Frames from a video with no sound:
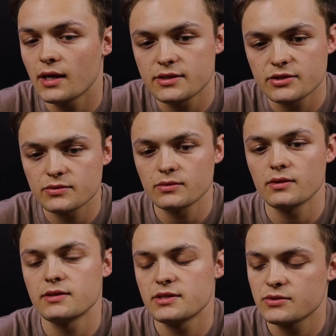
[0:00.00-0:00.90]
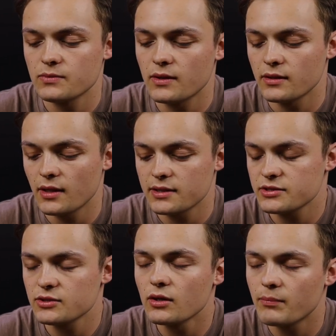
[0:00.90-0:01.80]
I just
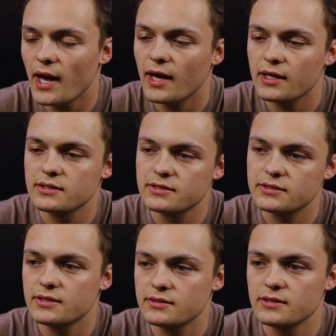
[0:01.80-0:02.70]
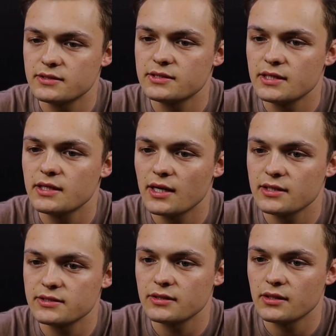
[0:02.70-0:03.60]
look back and see
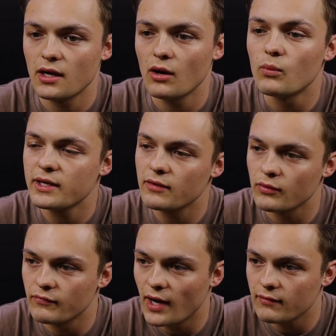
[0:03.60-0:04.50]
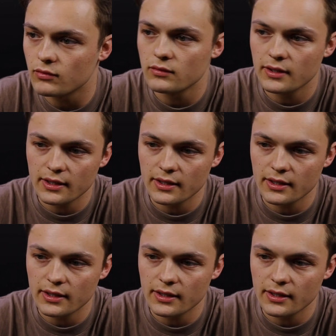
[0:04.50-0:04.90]
as a week of revival.